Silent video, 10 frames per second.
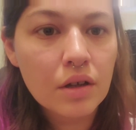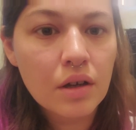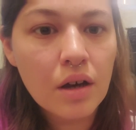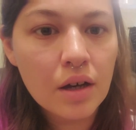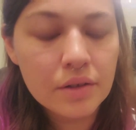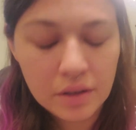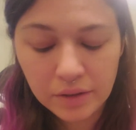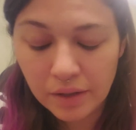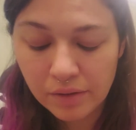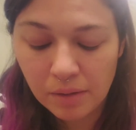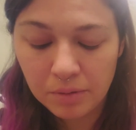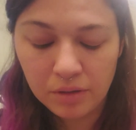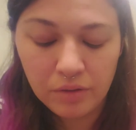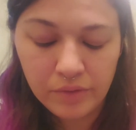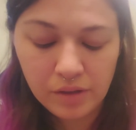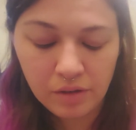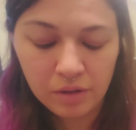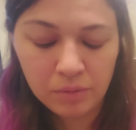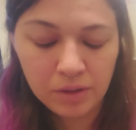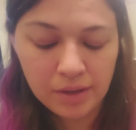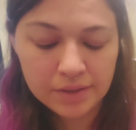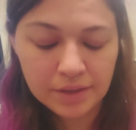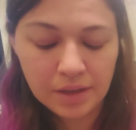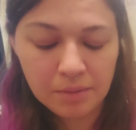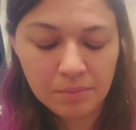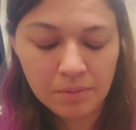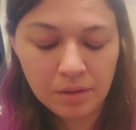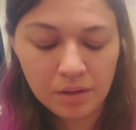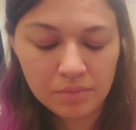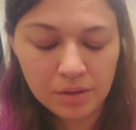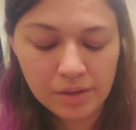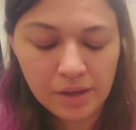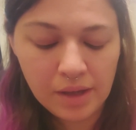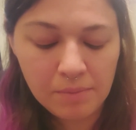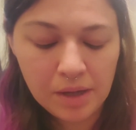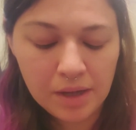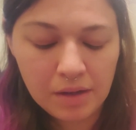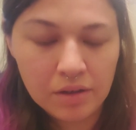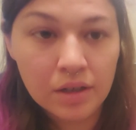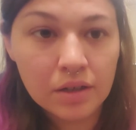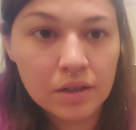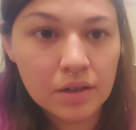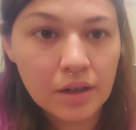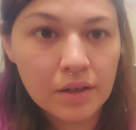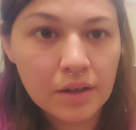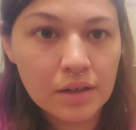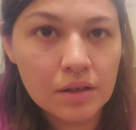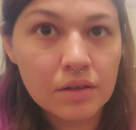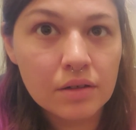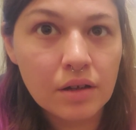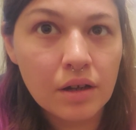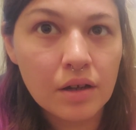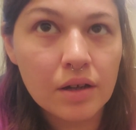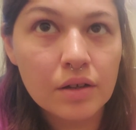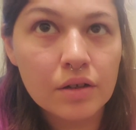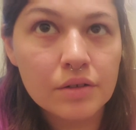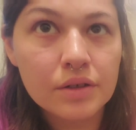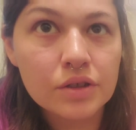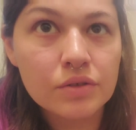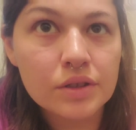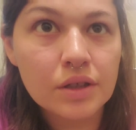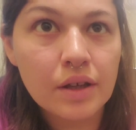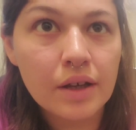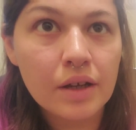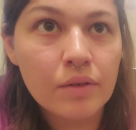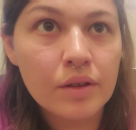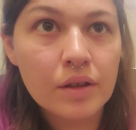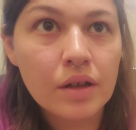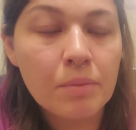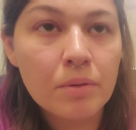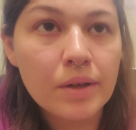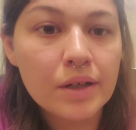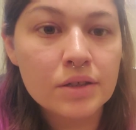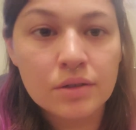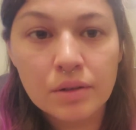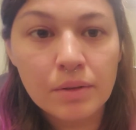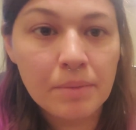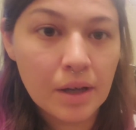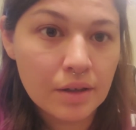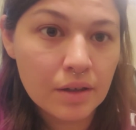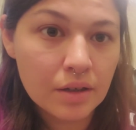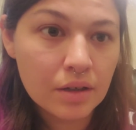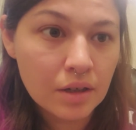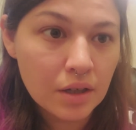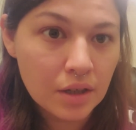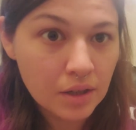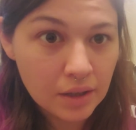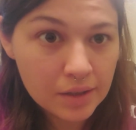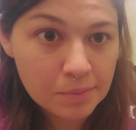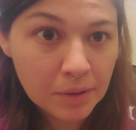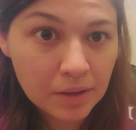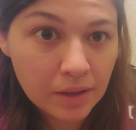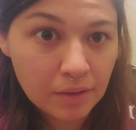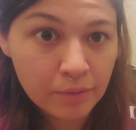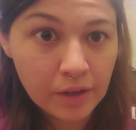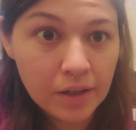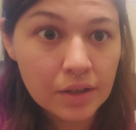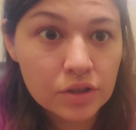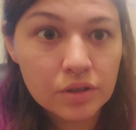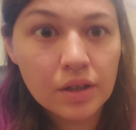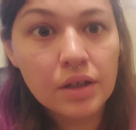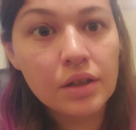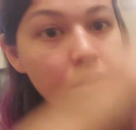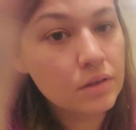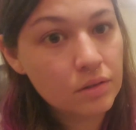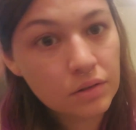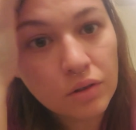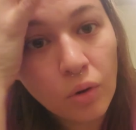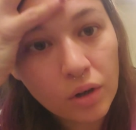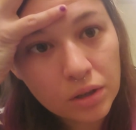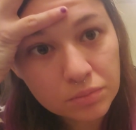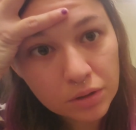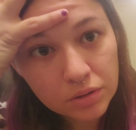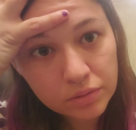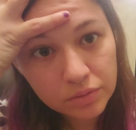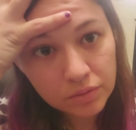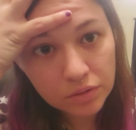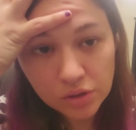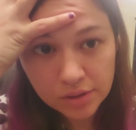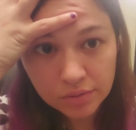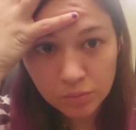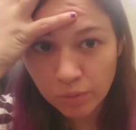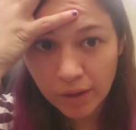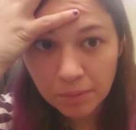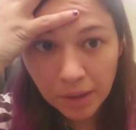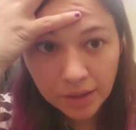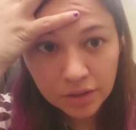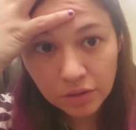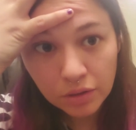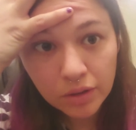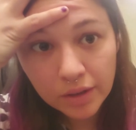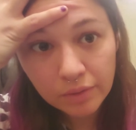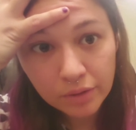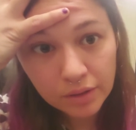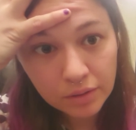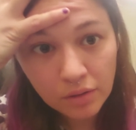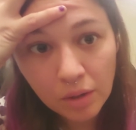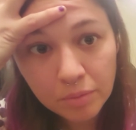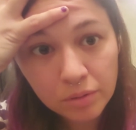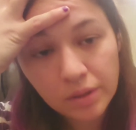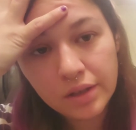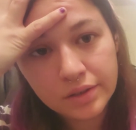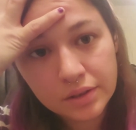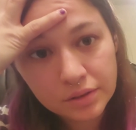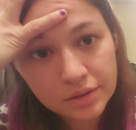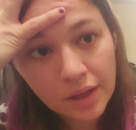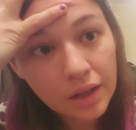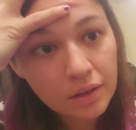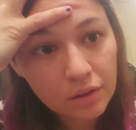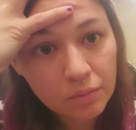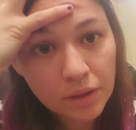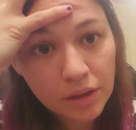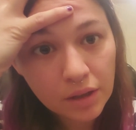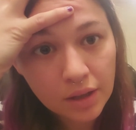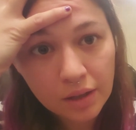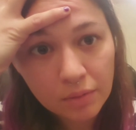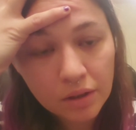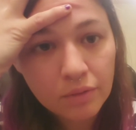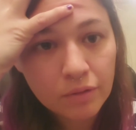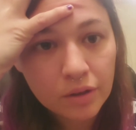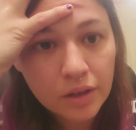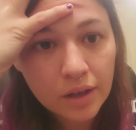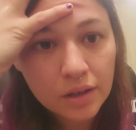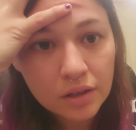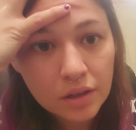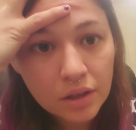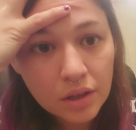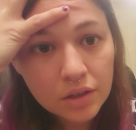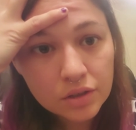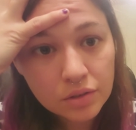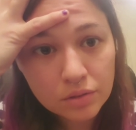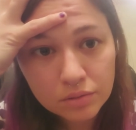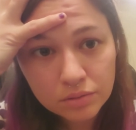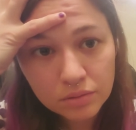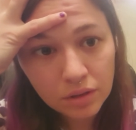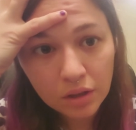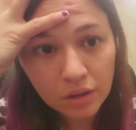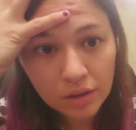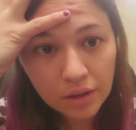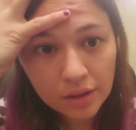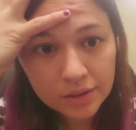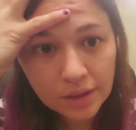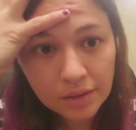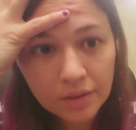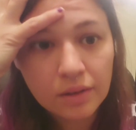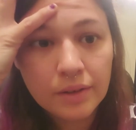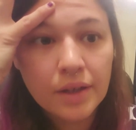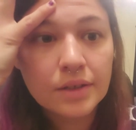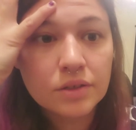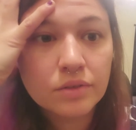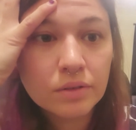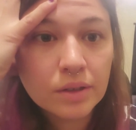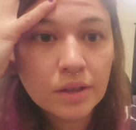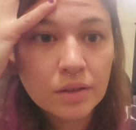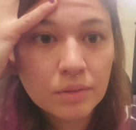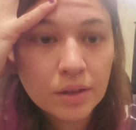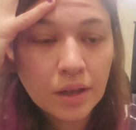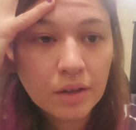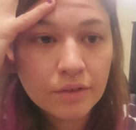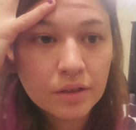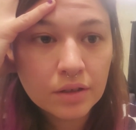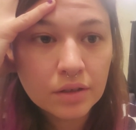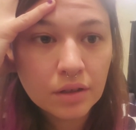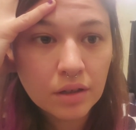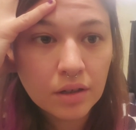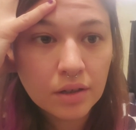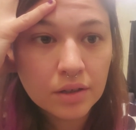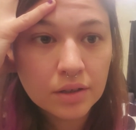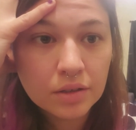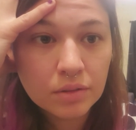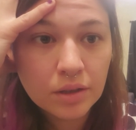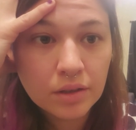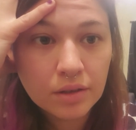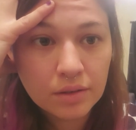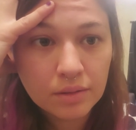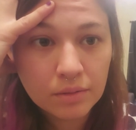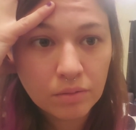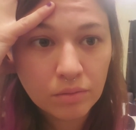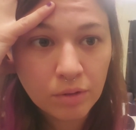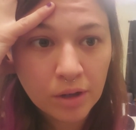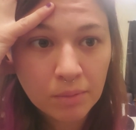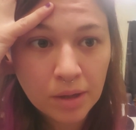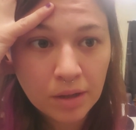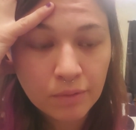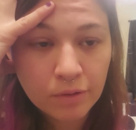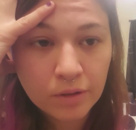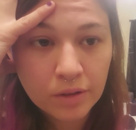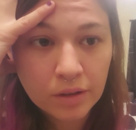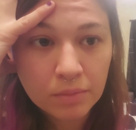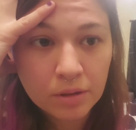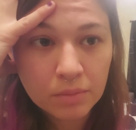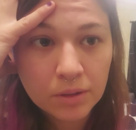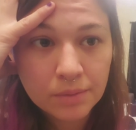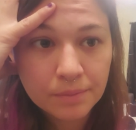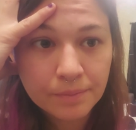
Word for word: Uh, luckily, I was able to go visit her one last time because um, I came back out here and then uh, heard that she was declining within a couple weeks, so I went back there. It's been like financially horrible just running back to New York every couple of weeks and staying there a week. I can't really afford that. So the good thing is now that all that's over with, I don't really have to uh, deal with running back and forth anymore, but